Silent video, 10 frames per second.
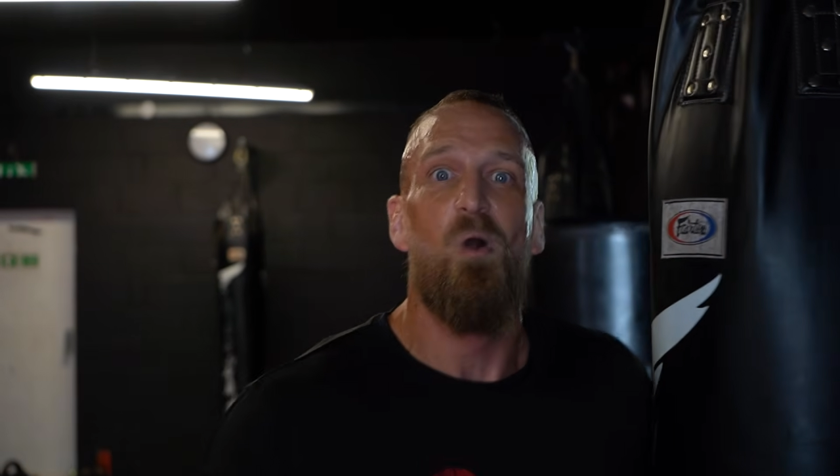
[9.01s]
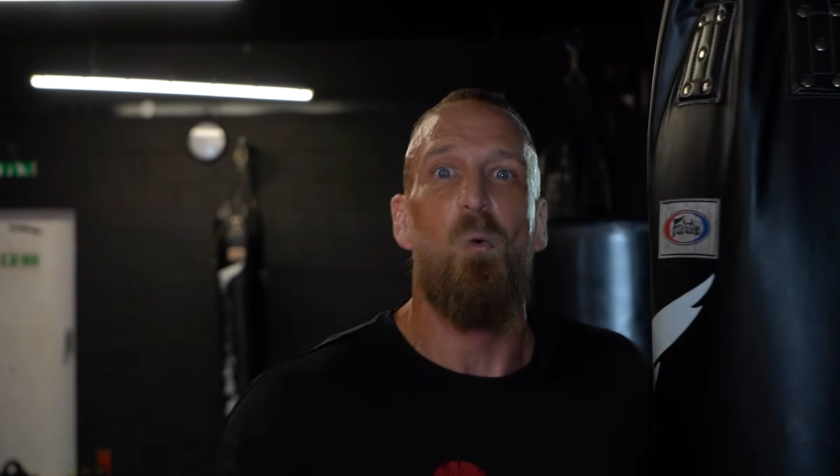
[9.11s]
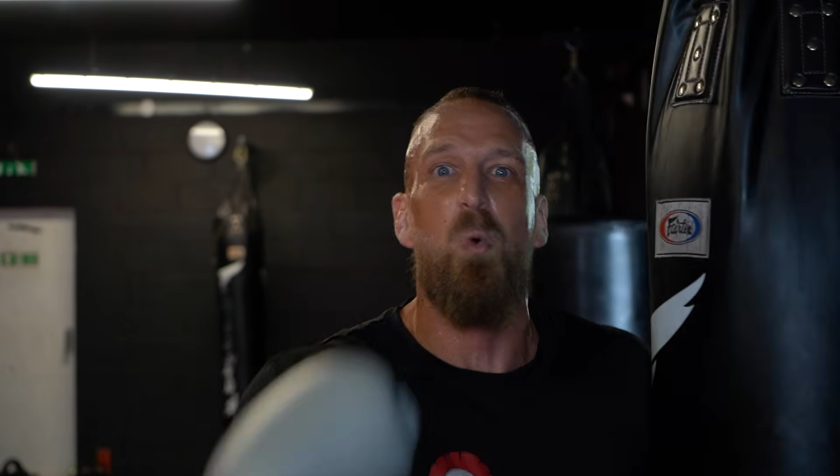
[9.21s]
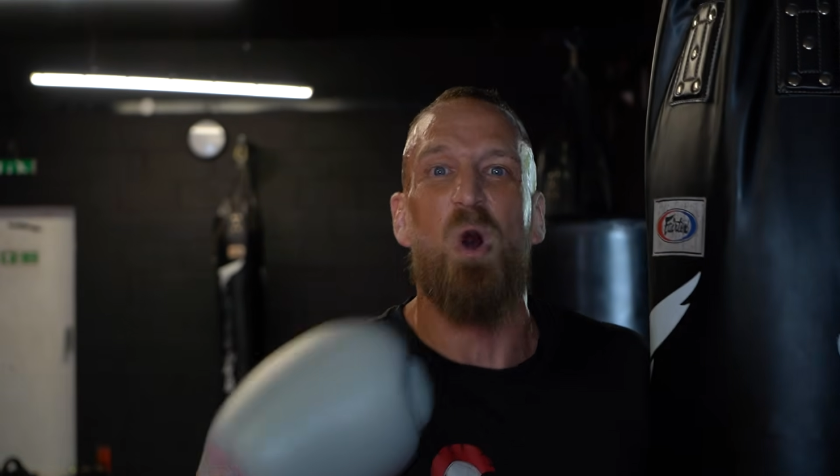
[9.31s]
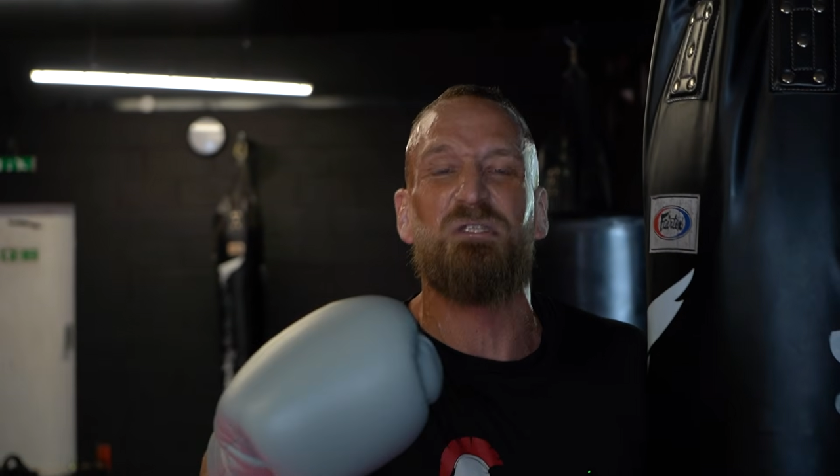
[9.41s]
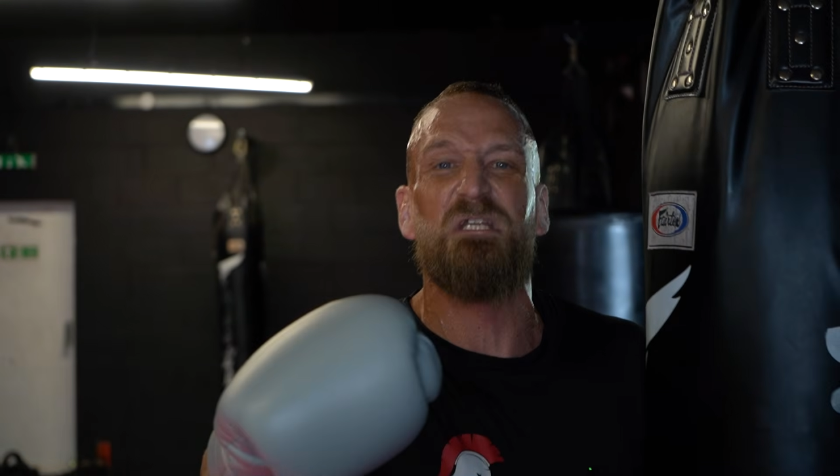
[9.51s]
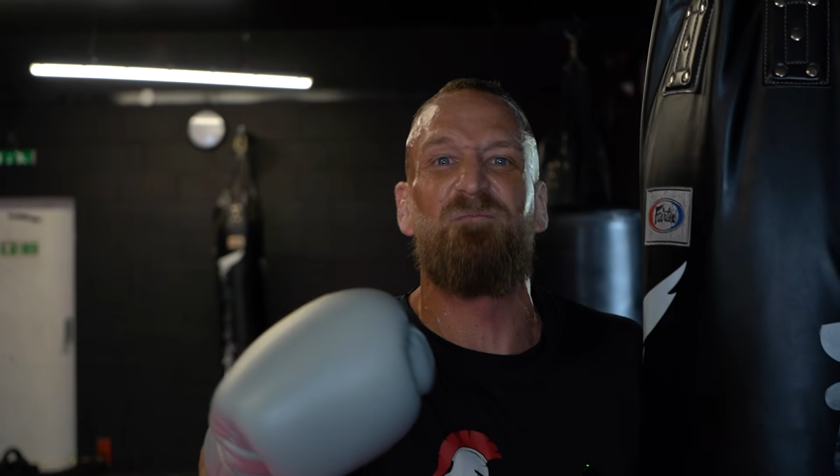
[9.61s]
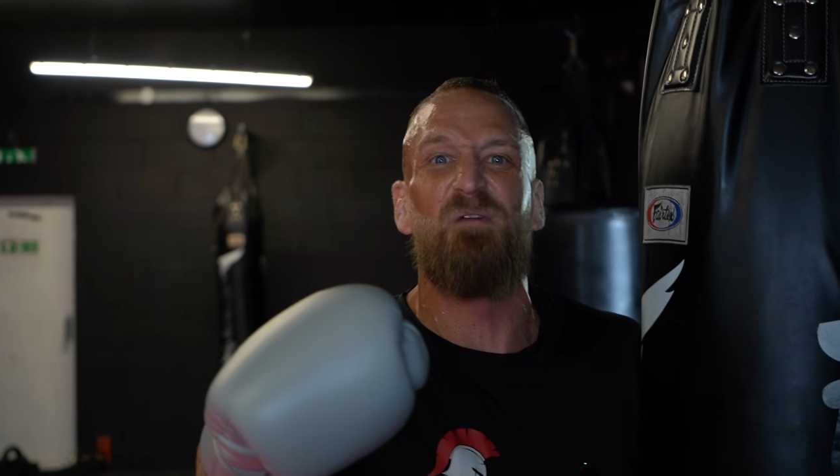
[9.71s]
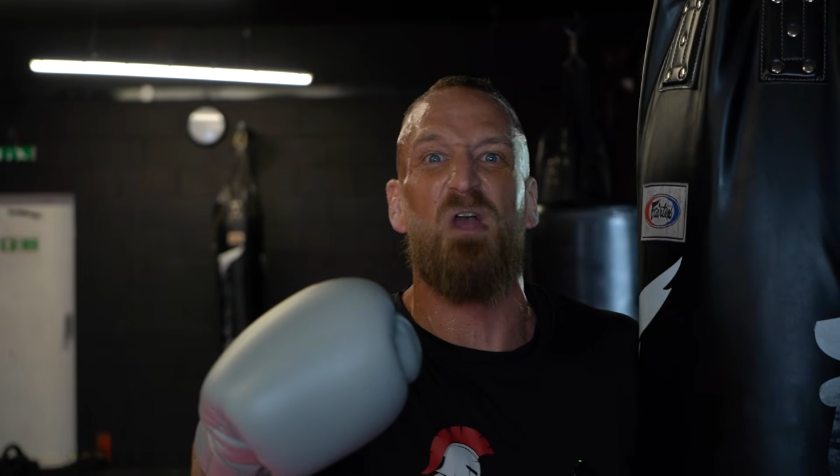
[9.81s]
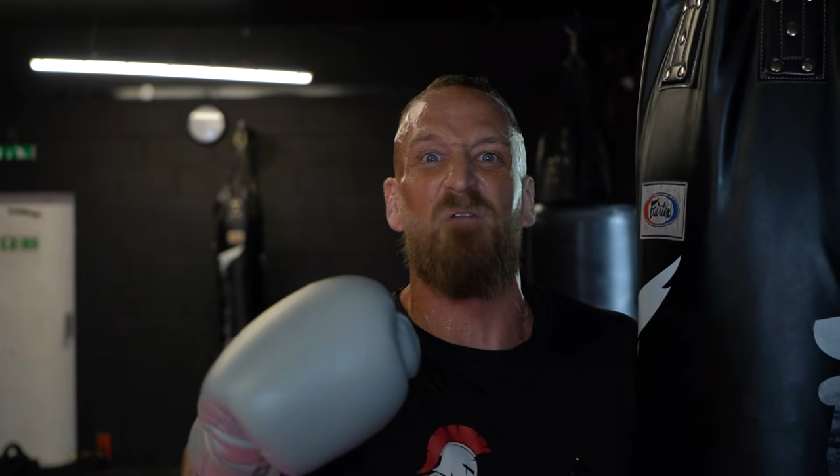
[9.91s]
Watch this
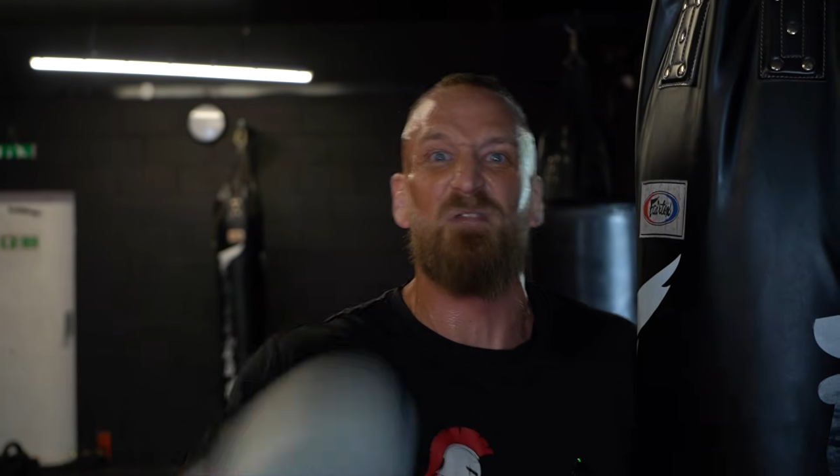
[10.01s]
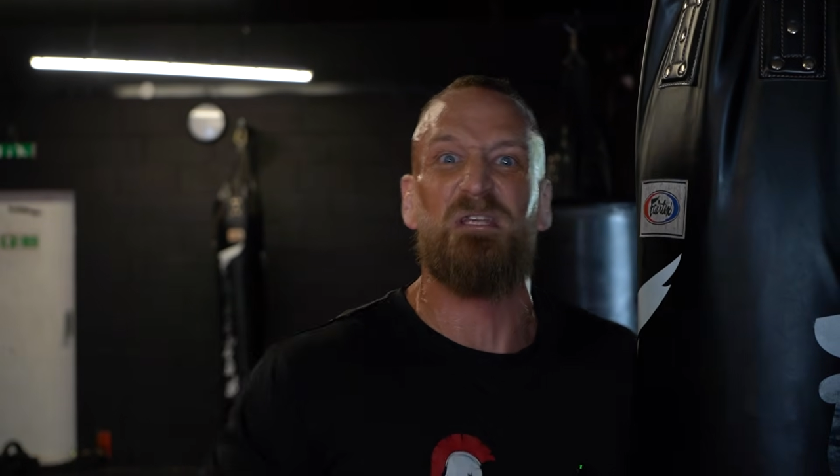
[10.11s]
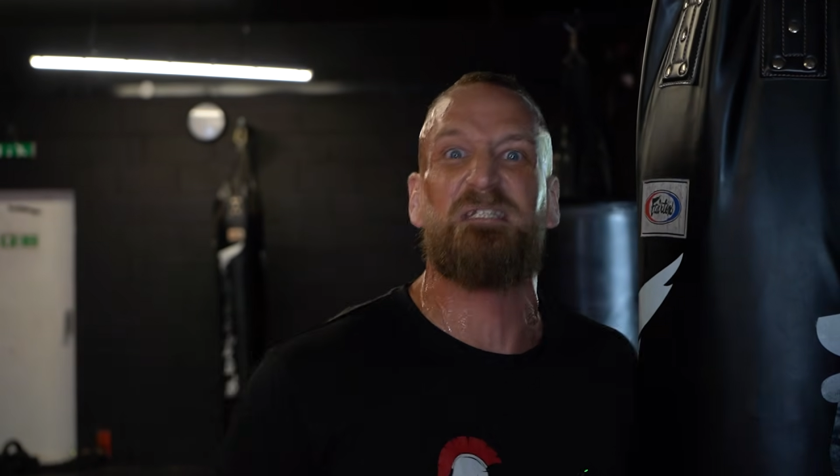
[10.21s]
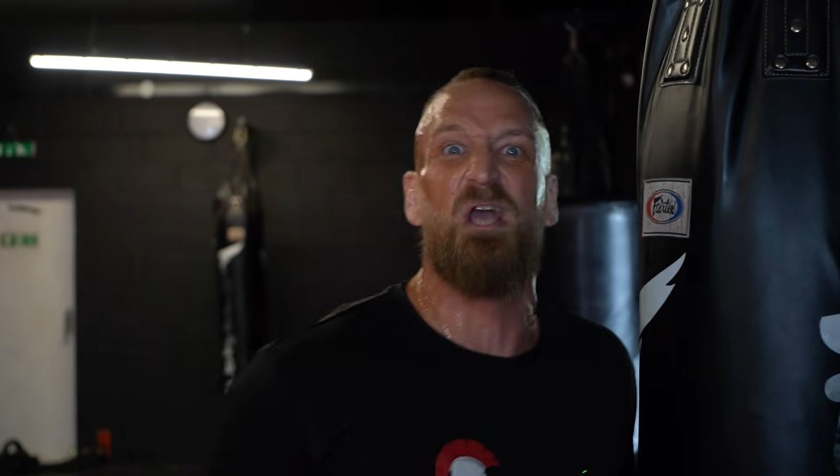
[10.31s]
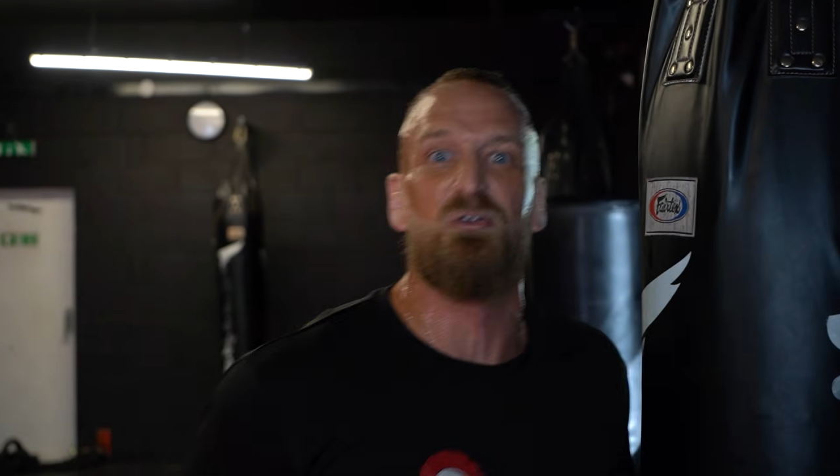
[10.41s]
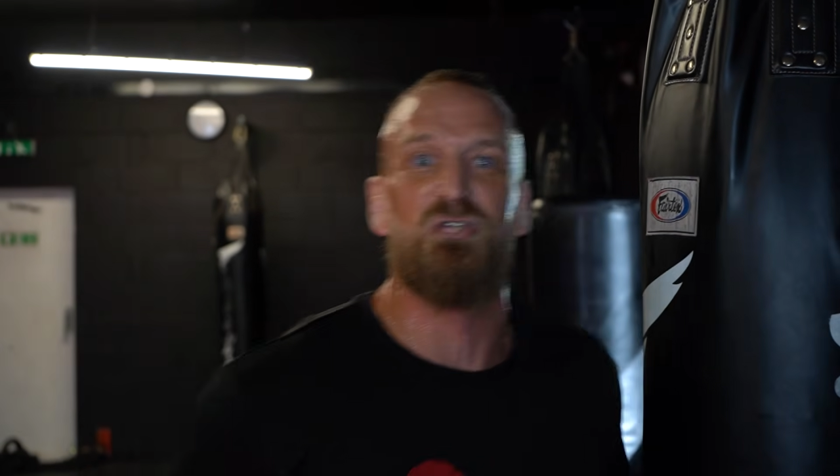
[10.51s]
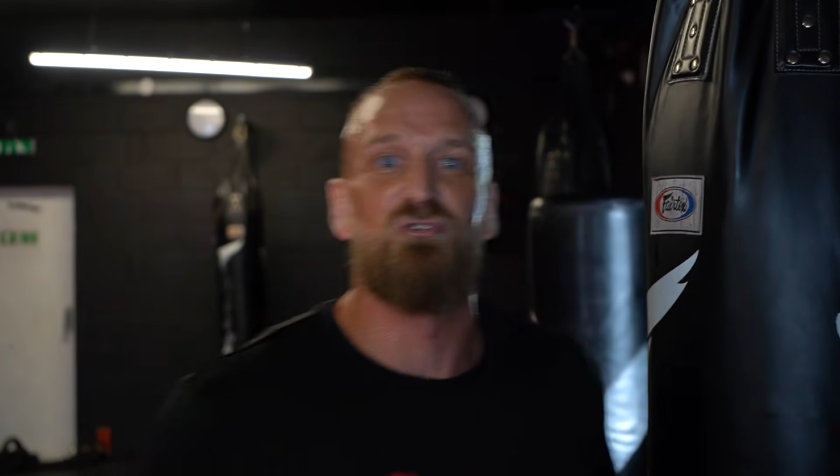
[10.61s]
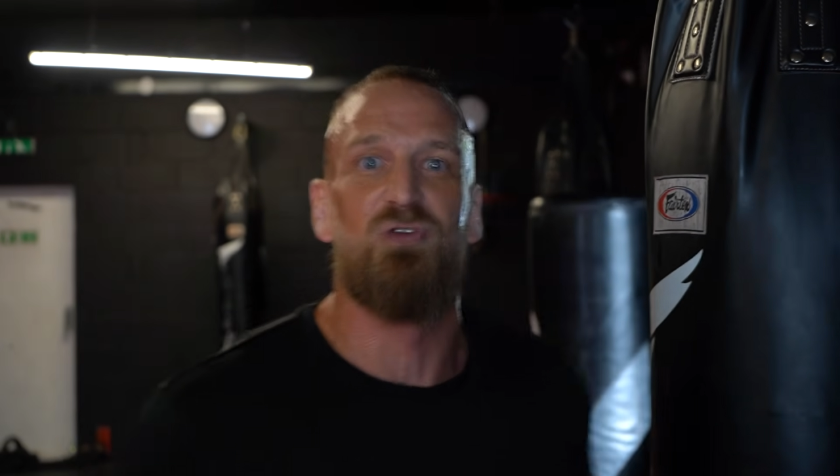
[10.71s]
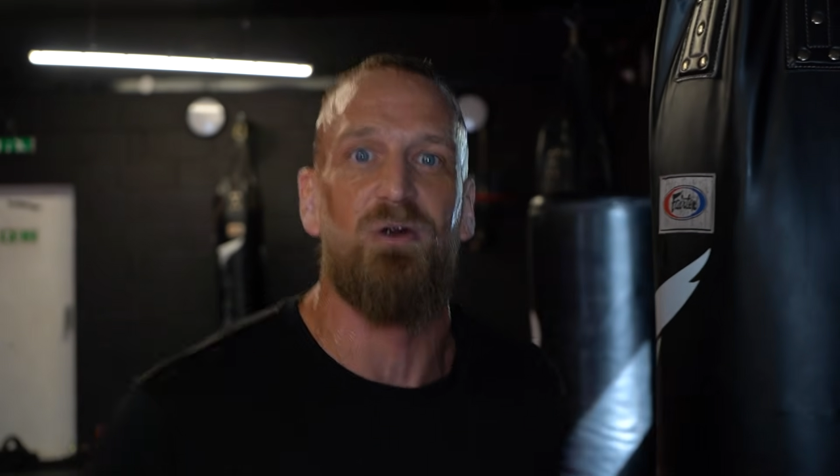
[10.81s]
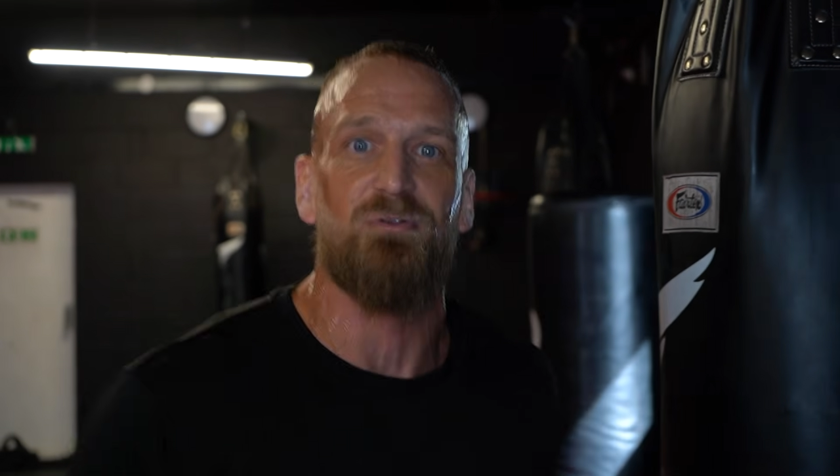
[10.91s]
video for the skills and
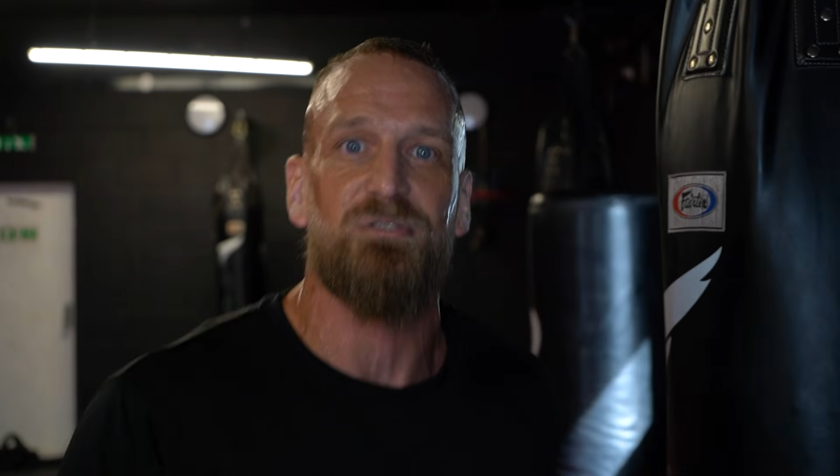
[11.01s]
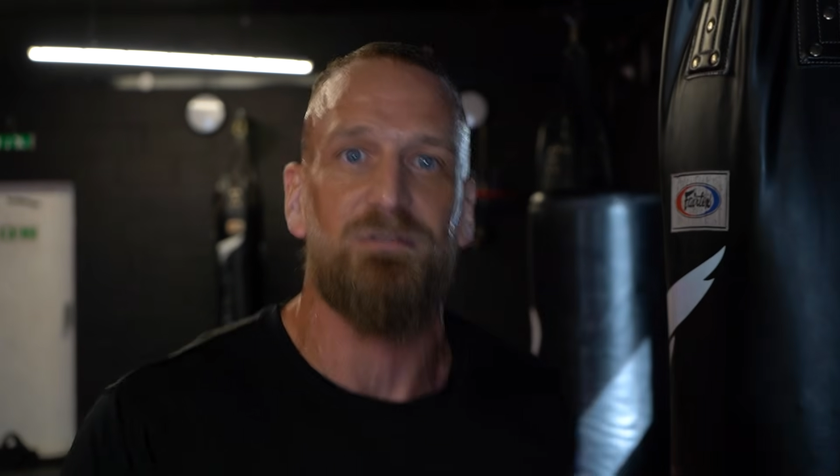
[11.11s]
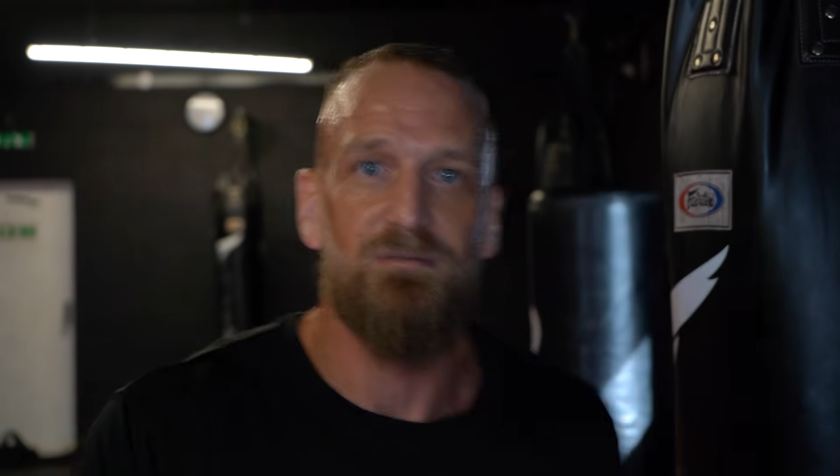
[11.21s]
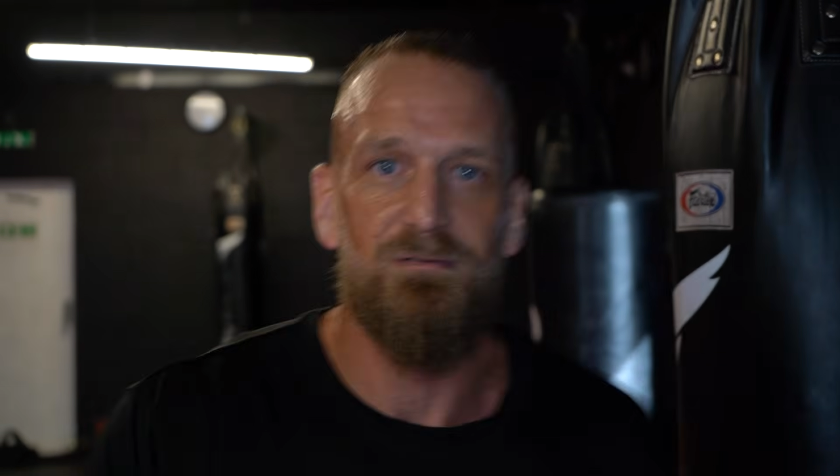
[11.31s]
drills.